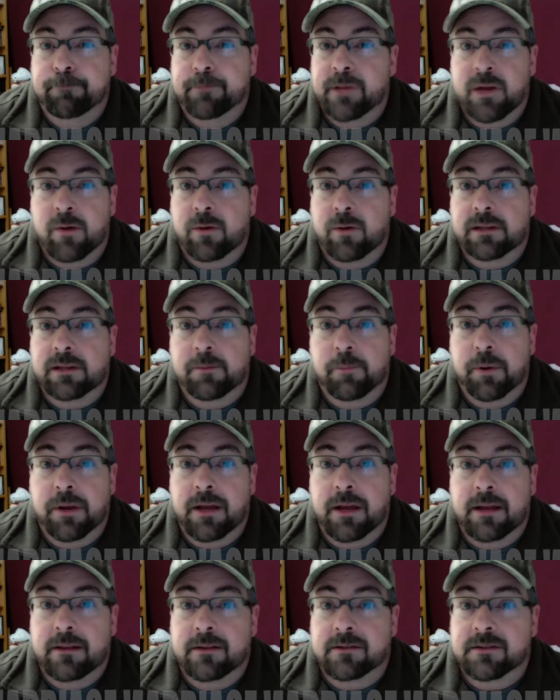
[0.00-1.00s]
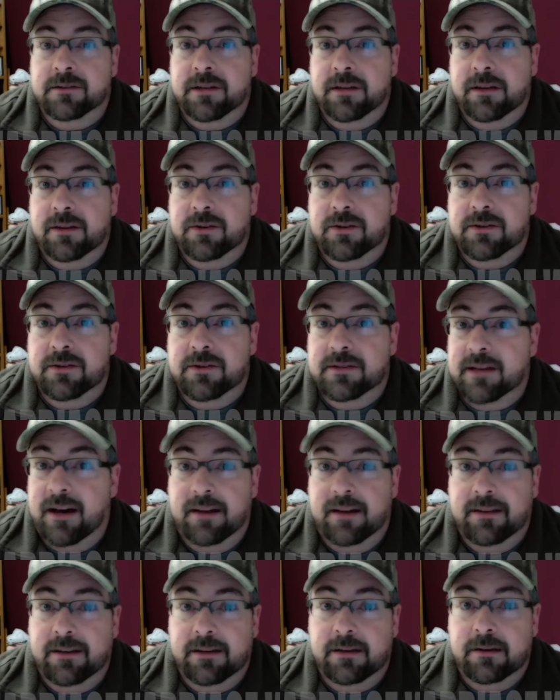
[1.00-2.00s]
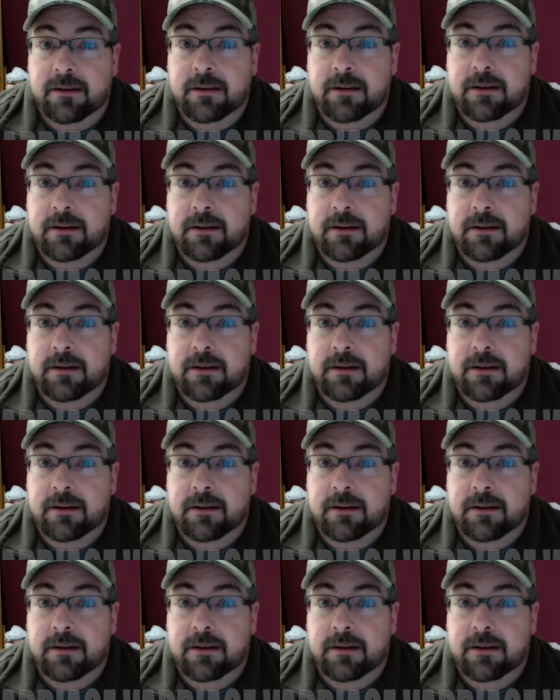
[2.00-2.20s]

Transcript: you don't get to put any of those conditions on them.